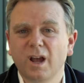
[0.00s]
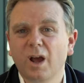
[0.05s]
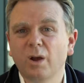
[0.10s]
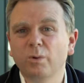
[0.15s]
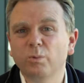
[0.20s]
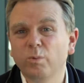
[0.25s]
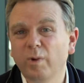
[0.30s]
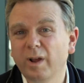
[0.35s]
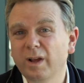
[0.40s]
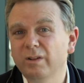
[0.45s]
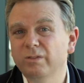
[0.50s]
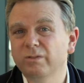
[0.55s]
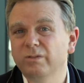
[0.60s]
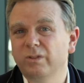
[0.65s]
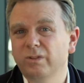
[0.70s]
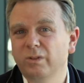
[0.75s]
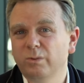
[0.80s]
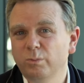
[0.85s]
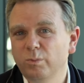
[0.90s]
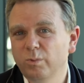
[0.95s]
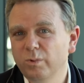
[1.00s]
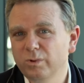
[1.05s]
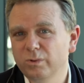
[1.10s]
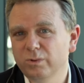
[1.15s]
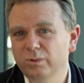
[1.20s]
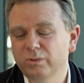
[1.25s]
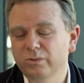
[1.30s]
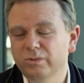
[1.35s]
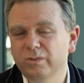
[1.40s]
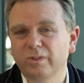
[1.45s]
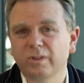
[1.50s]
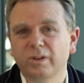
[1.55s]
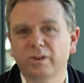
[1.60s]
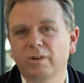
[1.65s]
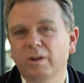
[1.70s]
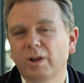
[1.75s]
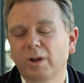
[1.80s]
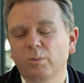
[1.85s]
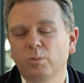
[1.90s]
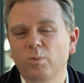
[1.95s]
Around the world,
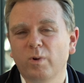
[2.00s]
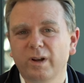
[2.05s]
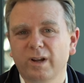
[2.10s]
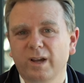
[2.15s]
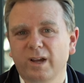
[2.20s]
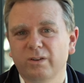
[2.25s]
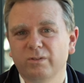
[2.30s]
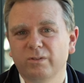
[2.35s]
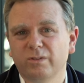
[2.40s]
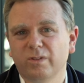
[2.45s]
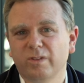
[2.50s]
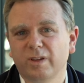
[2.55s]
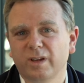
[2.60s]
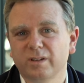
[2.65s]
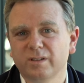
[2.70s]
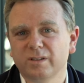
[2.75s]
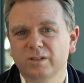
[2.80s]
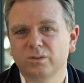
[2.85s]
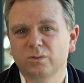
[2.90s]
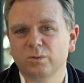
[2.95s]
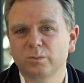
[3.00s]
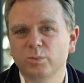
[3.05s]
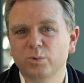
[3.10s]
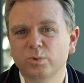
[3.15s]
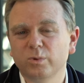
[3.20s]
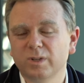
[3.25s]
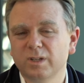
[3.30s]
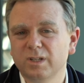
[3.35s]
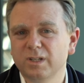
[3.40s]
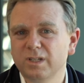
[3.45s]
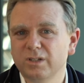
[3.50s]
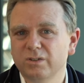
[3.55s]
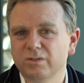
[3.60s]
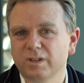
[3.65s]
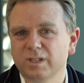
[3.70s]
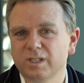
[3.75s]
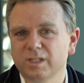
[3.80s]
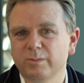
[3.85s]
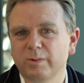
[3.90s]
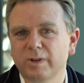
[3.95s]
there are 100,000 or more kidney
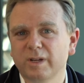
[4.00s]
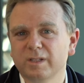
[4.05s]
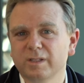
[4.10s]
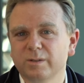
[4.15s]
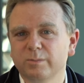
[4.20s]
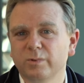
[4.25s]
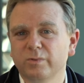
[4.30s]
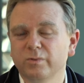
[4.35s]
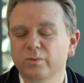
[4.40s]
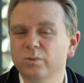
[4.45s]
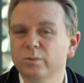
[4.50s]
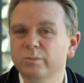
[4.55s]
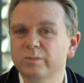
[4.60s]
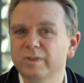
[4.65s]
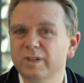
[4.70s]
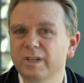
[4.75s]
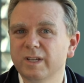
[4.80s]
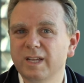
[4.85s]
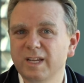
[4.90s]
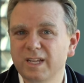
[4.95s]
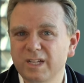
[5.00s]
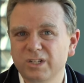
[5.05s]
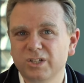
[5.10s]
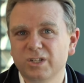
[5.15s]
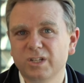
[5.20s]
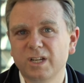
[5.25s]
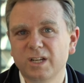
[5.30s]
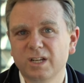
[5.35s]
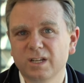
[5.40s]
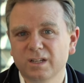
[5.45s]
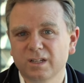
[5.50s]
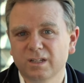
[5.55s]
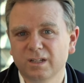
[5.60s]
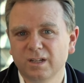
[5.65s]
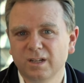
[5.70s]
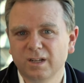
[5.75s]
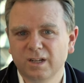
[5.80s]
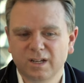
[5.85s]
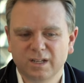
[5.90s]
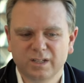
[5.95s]
transplants performed each year.
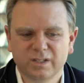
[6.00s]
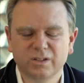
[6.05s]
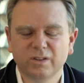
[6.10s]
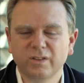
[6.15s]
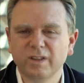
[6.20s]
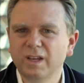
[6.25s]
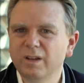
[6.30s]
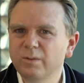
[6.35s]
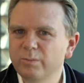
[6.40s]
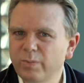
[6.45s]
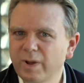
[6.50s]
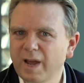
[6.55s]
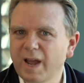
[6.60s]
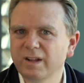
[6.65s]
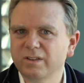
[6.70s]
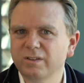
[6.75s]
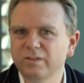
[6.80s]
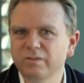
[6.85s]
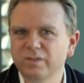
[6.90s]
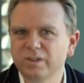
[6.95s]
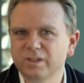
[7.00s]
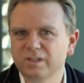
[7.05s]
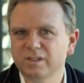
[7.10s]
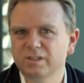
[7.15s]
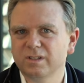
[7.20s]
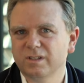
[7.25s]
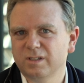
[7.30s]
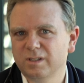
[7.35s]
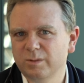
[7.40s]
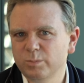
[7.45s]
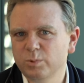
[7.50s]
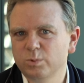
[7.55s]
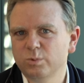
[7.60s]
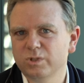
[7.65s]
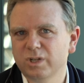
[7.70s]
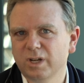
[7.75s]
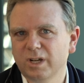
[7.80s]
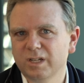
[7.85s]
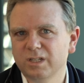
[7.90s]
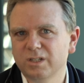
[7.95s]
So the impact of this simple
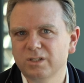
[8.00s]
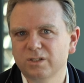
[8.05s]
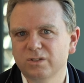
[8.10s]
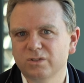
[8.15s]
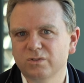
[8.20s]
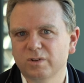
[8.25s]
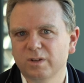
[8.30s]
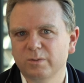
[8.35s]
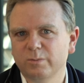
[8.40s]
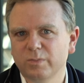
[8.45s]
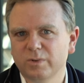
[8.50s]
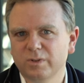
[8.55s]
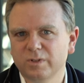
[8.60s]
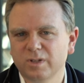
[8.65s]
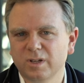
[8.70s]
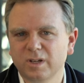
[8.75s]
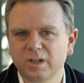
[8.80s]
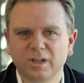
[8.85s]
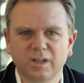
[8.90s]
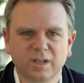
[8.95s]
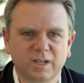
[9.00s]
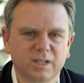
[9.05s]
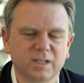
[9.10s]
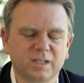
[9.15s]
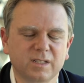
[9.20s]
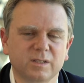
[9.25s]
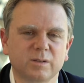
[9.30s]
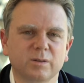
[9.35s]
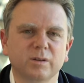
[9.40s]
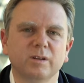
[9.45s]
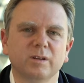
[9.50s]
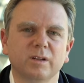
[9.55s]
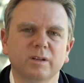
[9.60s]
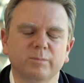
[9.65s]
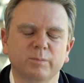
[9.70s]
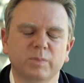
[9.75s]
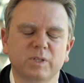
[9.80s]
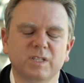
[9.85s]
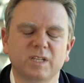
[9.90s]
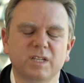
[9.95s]
change in treatment is
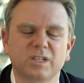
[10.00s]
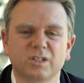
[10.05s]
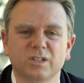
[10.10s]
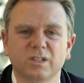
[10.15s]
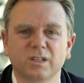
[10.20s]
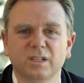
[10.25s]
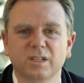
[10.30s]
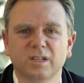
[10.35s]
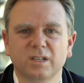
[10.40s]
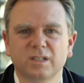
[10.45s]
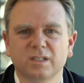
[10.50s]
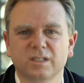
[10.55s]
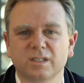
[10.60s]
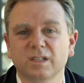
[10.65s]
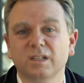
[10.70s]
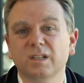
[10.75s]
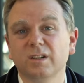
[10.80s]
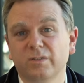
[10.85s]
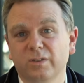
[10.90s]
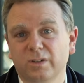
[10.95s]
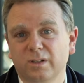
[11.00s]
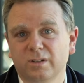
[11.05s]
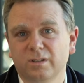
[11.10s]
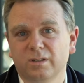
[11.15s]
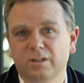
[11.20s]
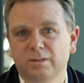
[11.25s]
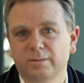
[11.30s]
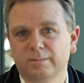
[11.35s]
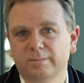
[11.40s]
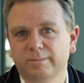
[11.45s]
potentially significant.